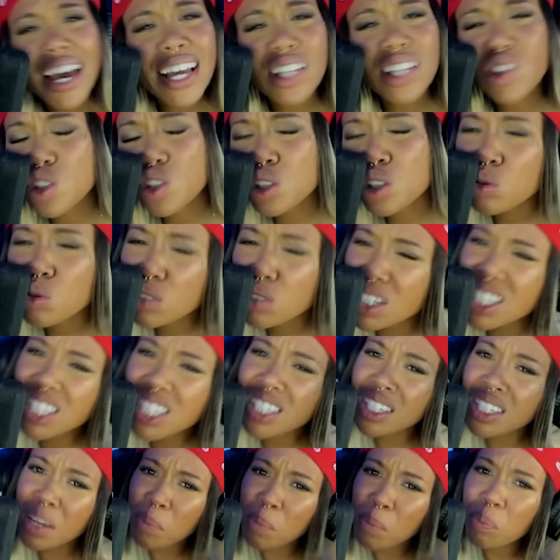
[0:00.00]
It's so
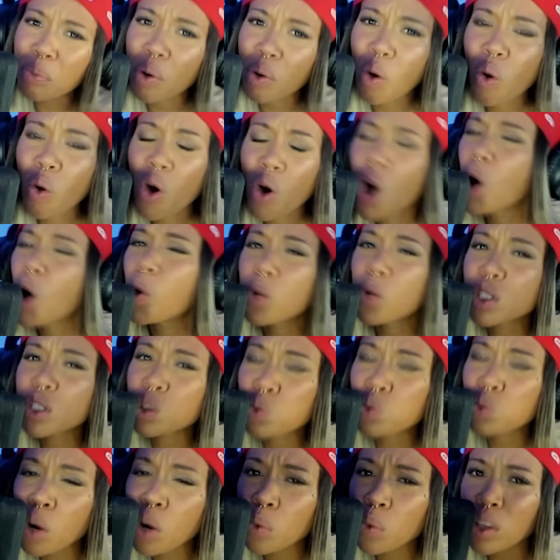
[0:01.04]
simple. What's
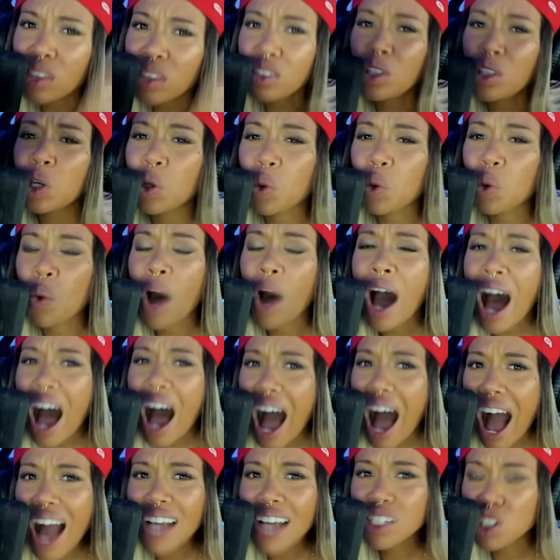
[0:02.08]
wrong with you?
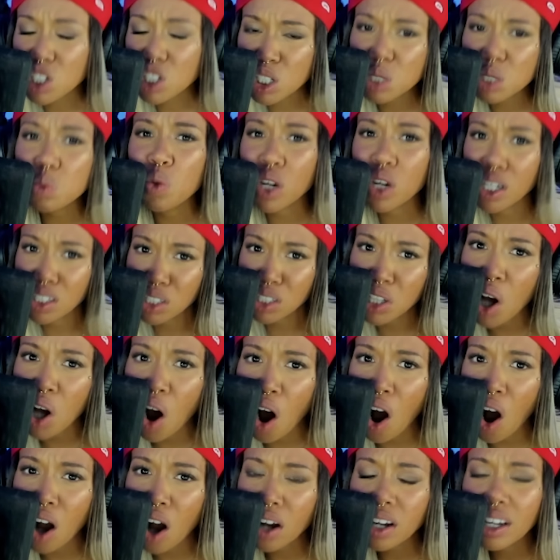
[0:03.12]
I just want to
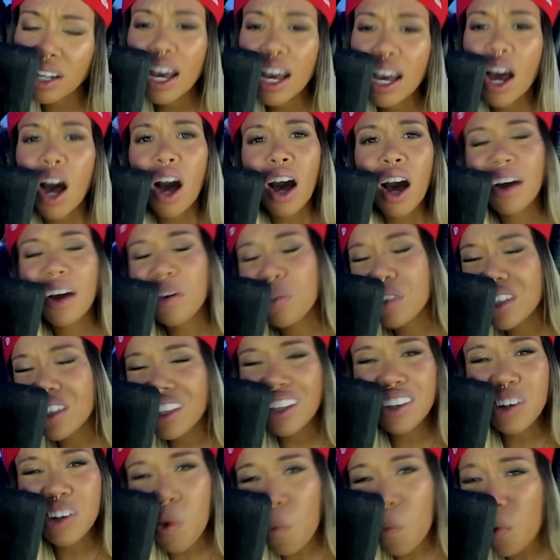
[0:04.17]
talk.
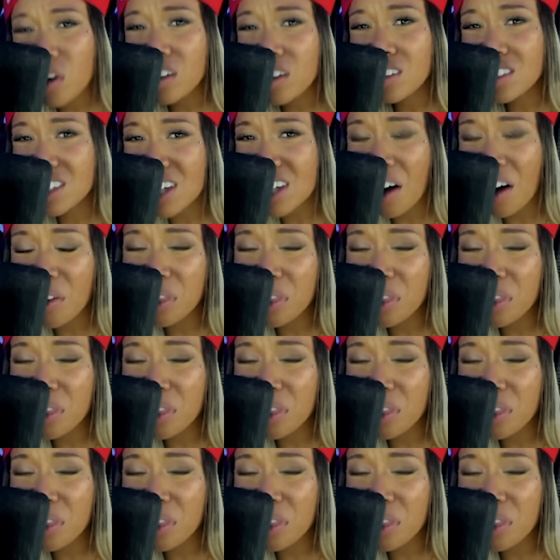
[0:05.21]
You know what you tell